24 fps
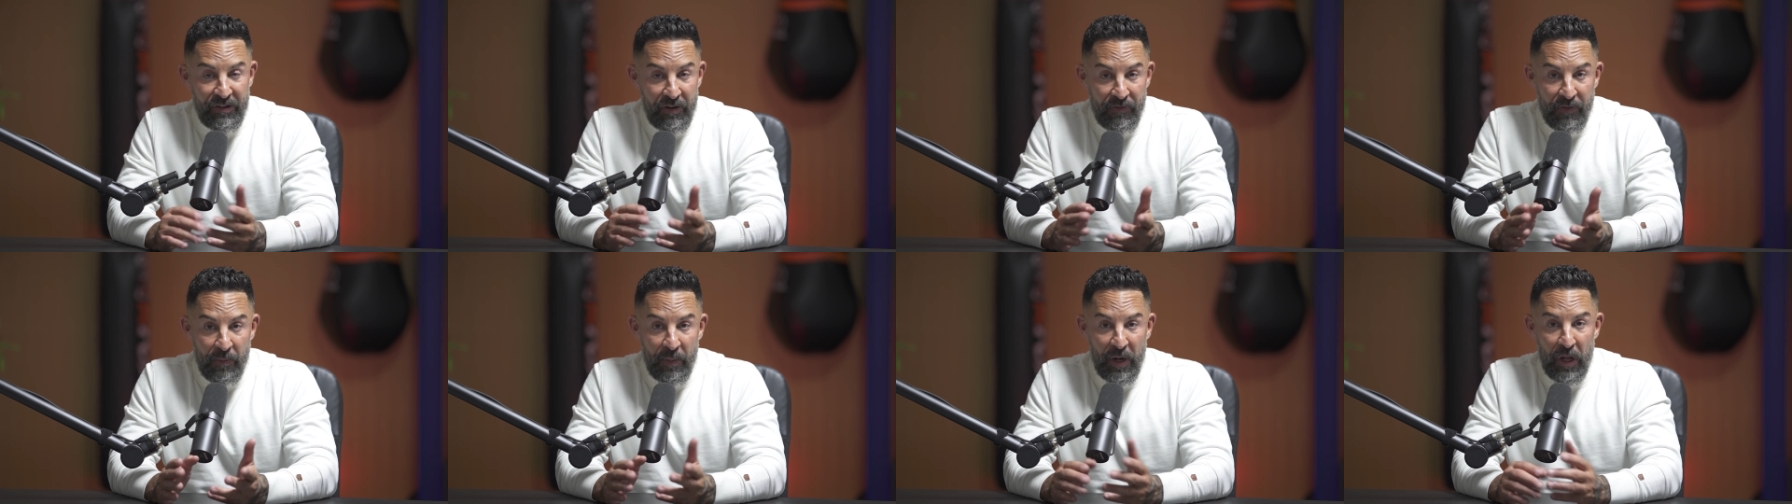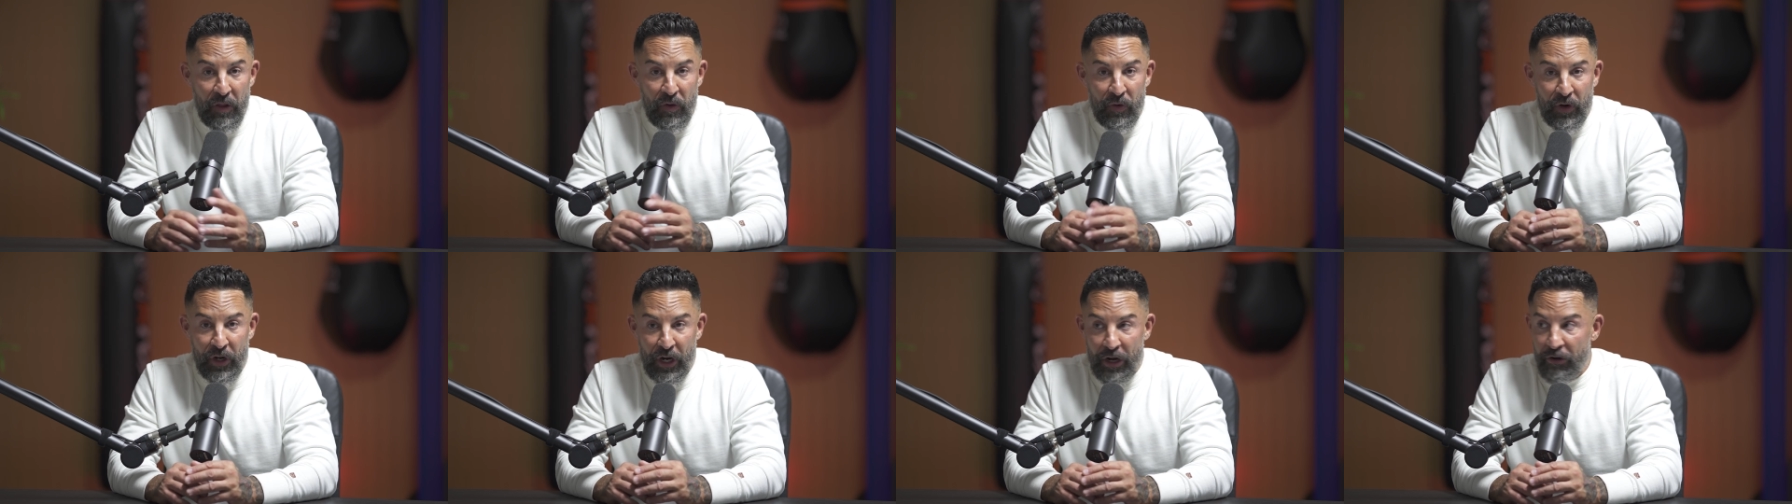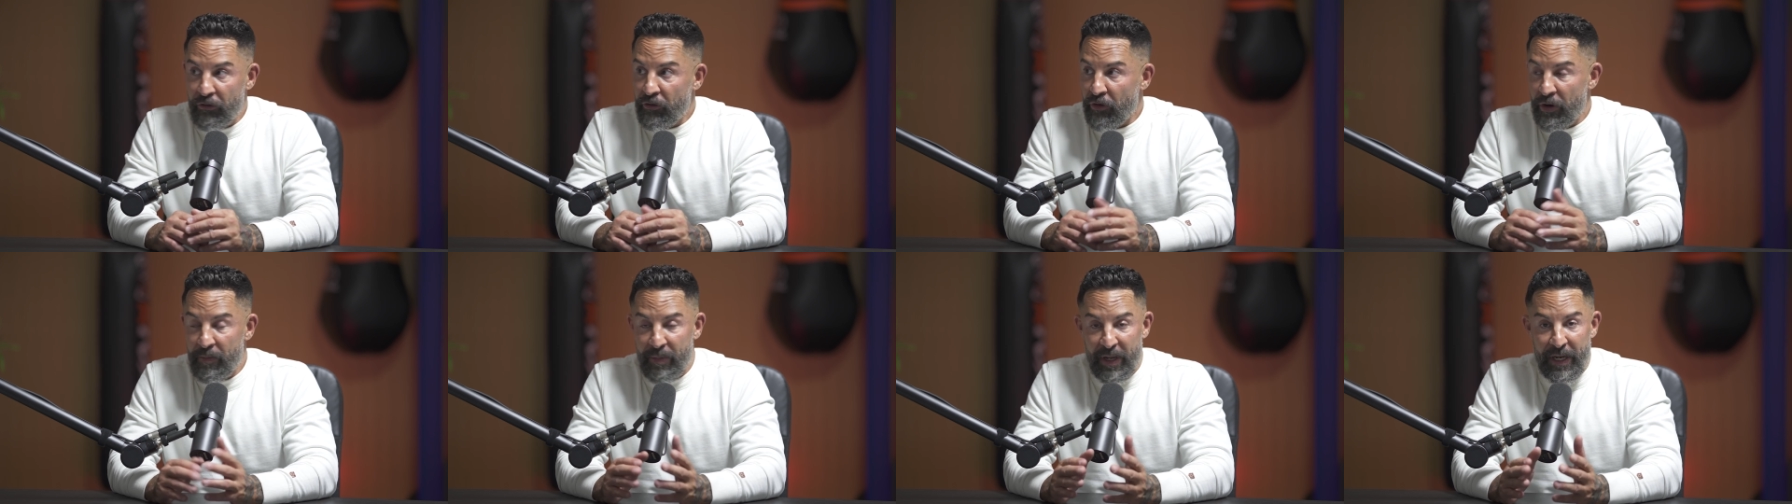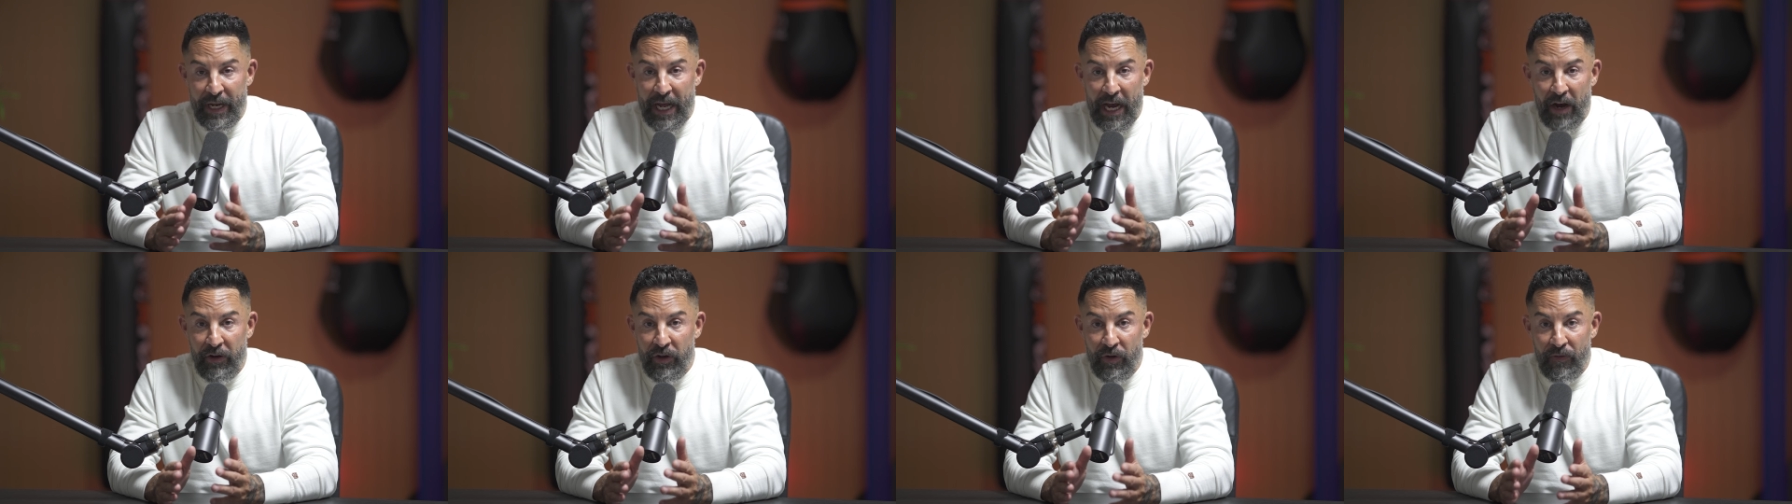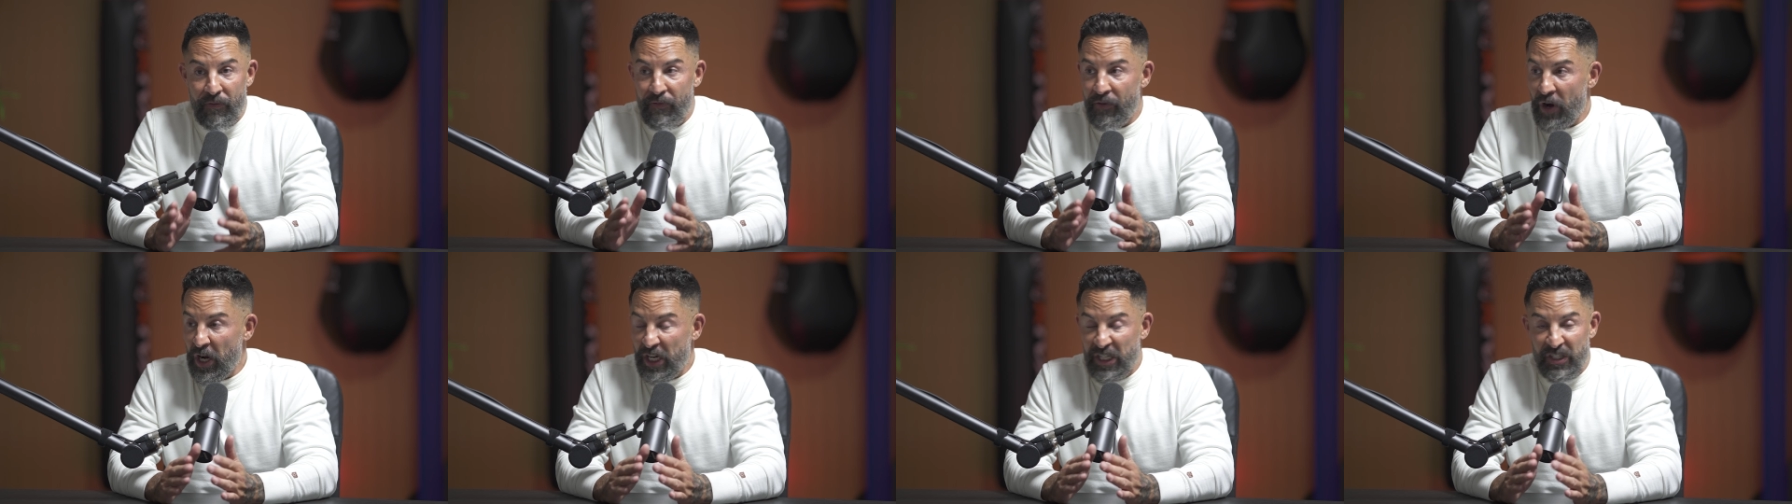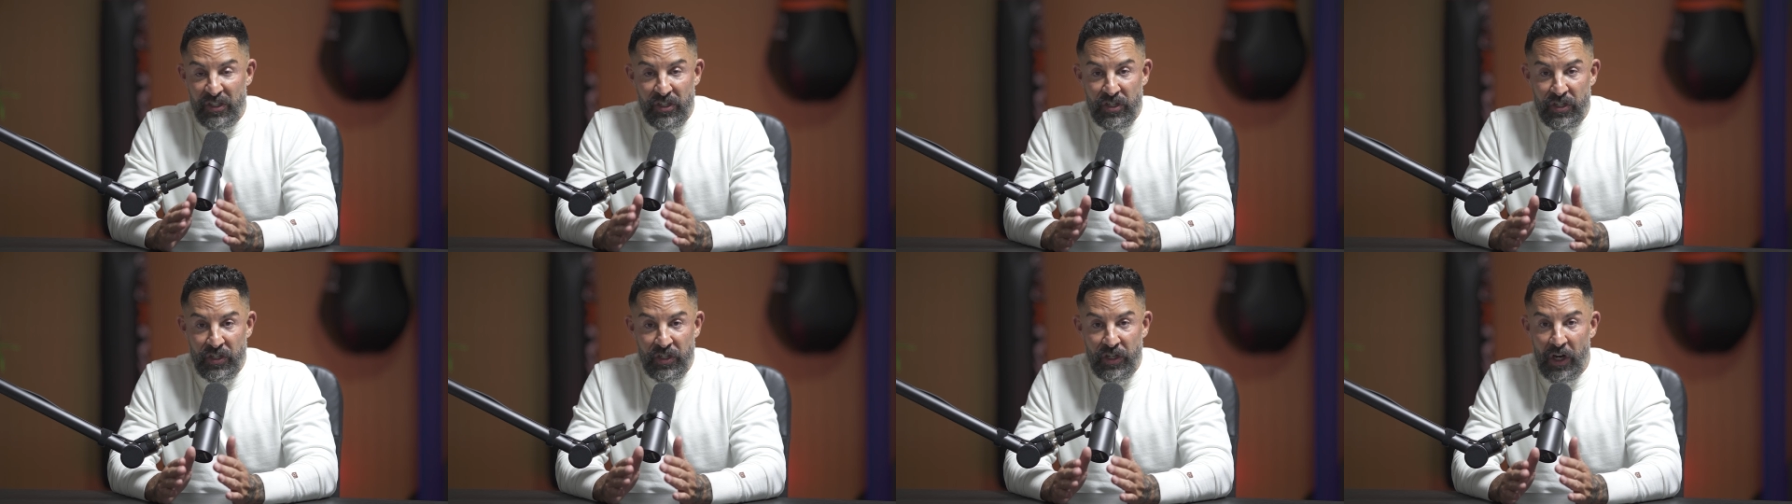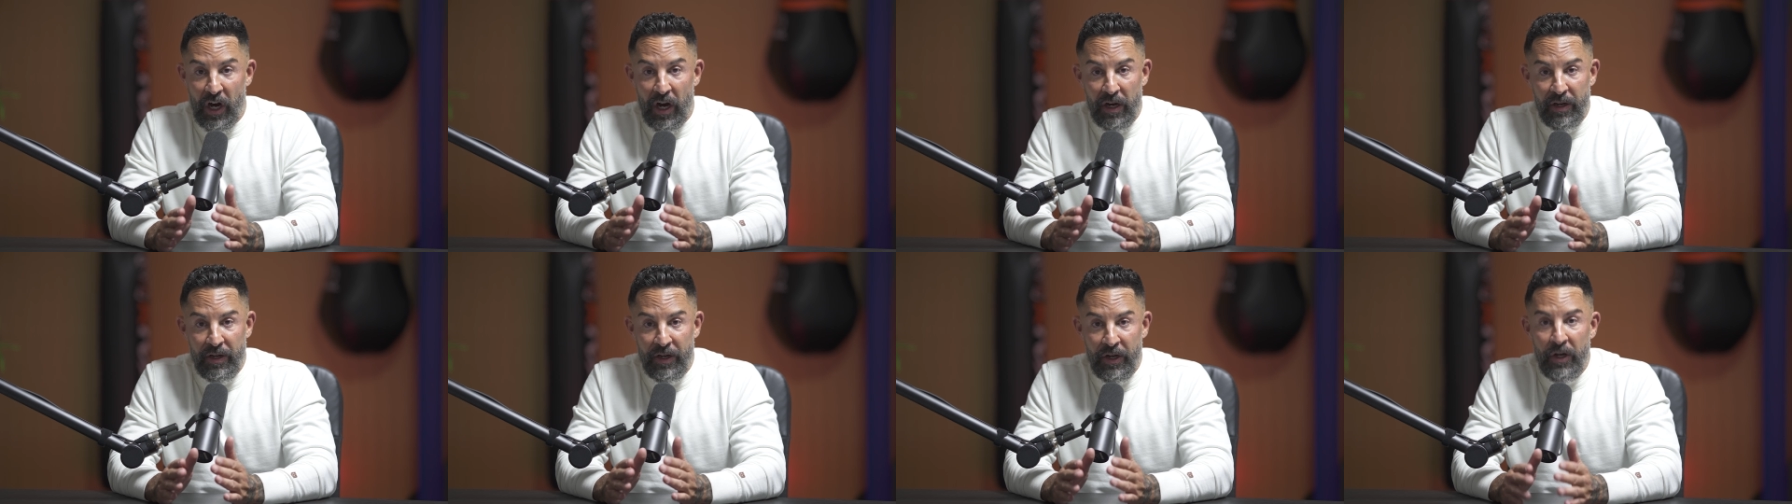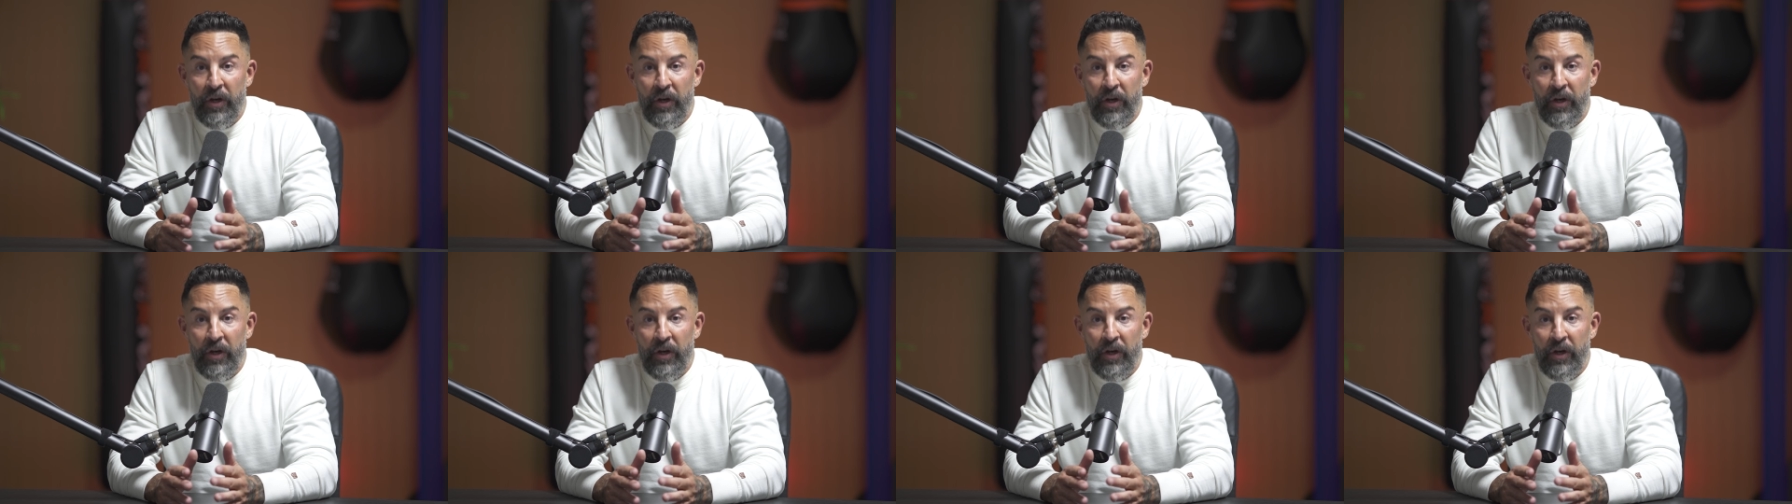you're from another country, but now you're fucking stuck